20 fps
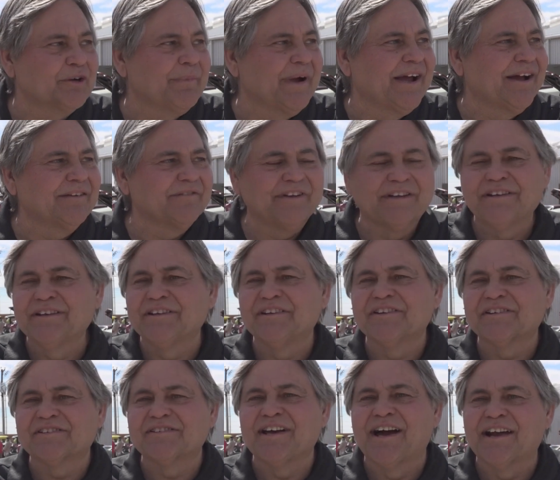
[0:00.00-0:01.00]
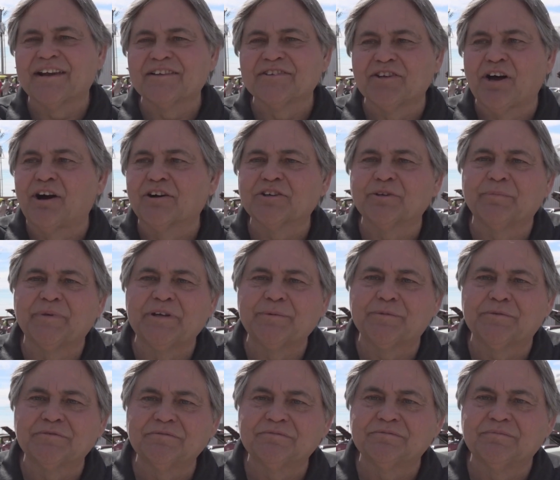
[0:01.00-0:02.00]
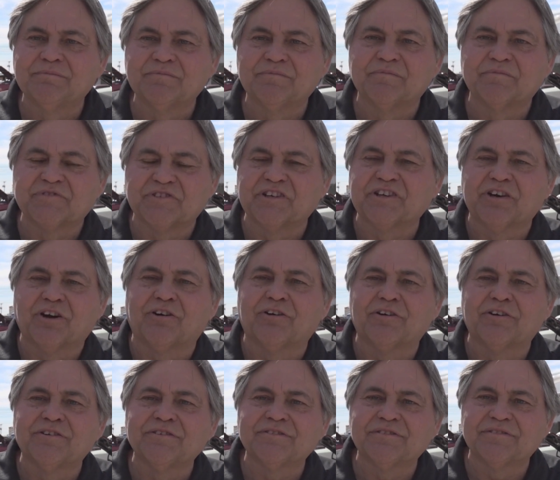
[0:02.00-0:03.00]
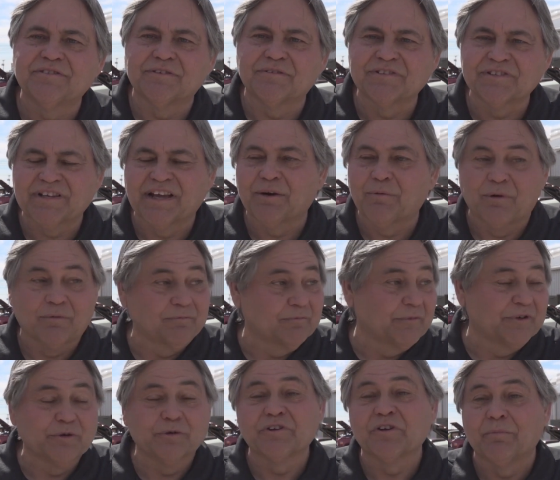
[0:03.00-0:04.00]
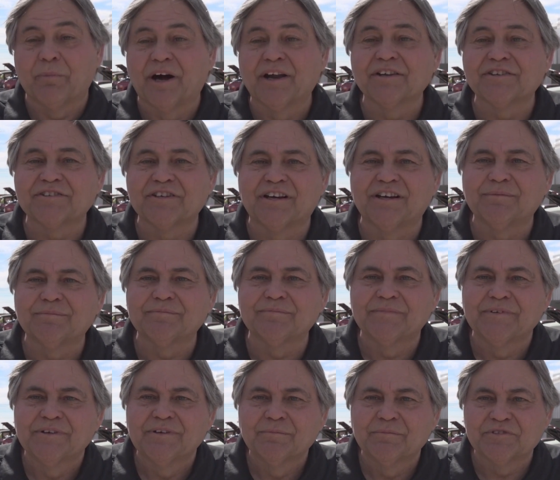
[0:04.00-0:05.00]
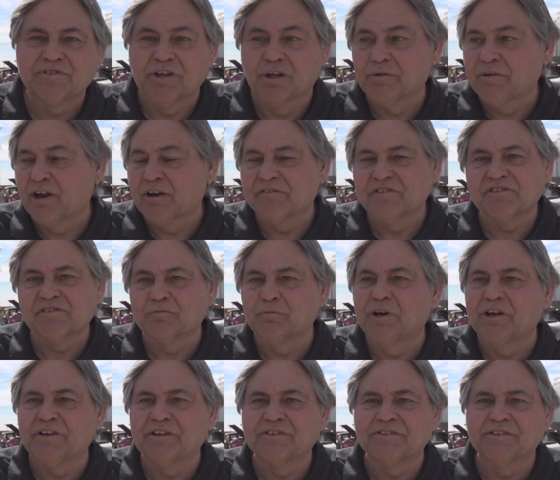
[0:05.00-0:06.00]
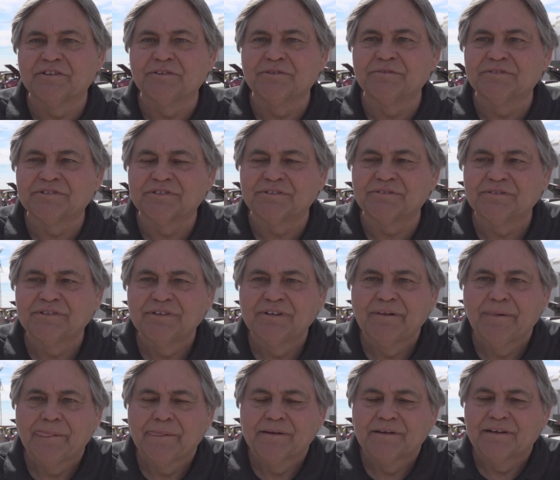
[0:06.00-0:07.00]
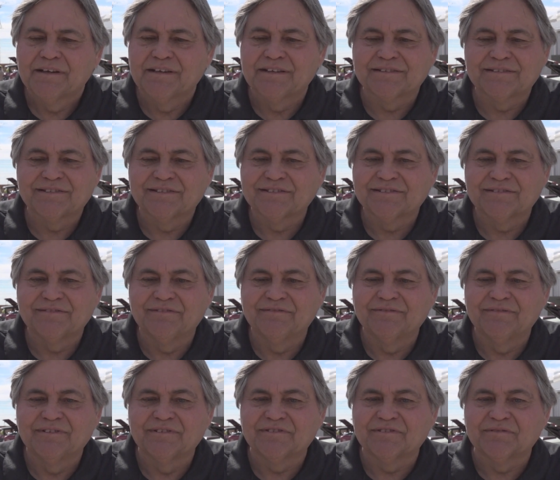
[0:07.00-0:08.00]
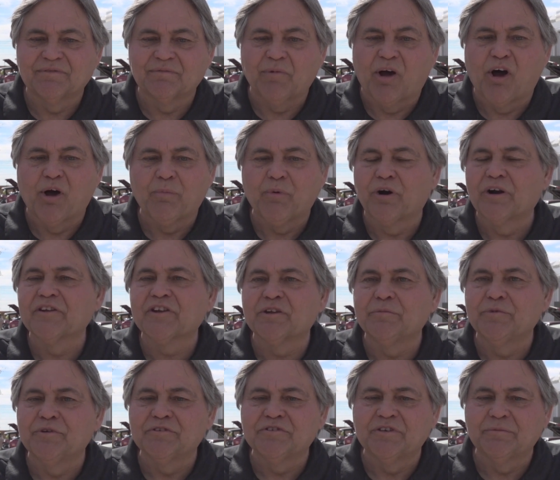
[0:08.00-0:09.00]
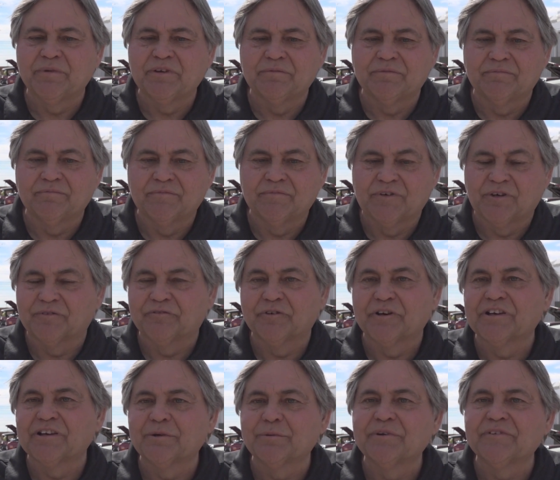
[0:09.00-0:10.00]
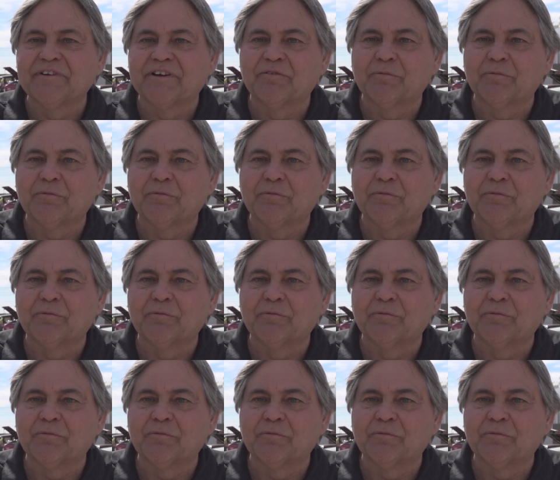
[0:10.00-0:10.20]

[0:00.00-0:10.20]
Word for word: come out and they can get excited, talk to people, see cars. You know, it's kind of what we do in the body shop. So a lot of this is welding too, so it's all part of the community to be, friendly with